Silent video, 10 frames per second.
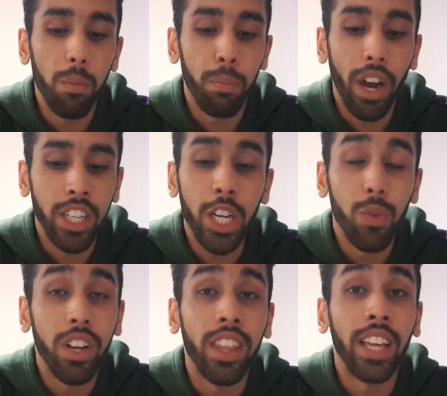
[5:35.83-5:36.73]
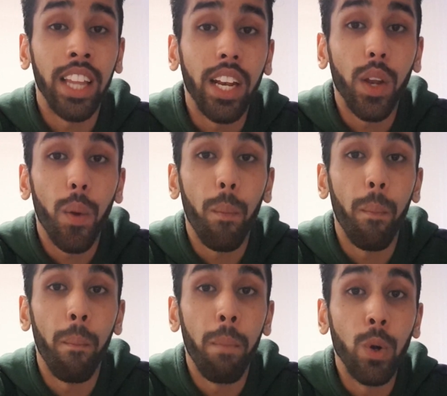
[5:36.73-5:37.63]
but I genuinely think that
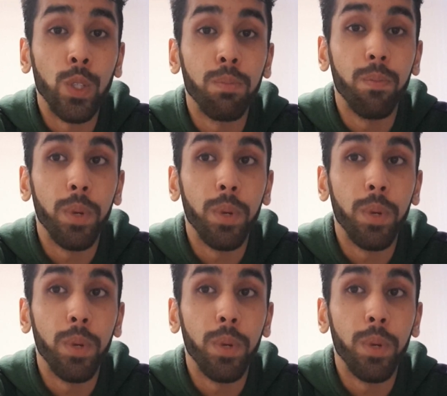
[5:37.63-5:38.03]
most